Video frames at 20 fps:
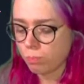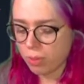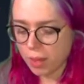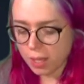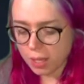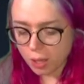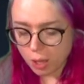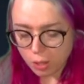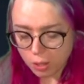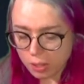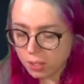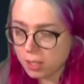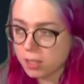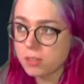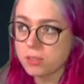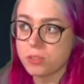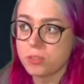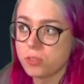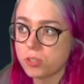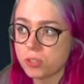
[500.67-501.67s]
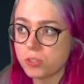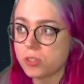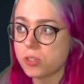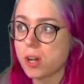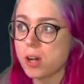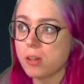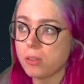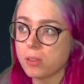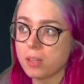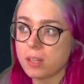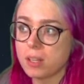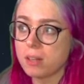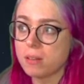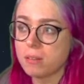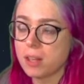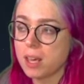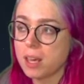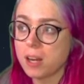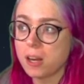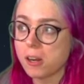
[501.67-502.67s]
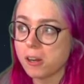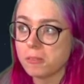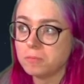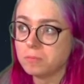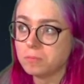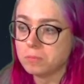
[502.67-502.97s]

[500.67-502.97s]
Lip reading: Like, all it is just chocolate and air.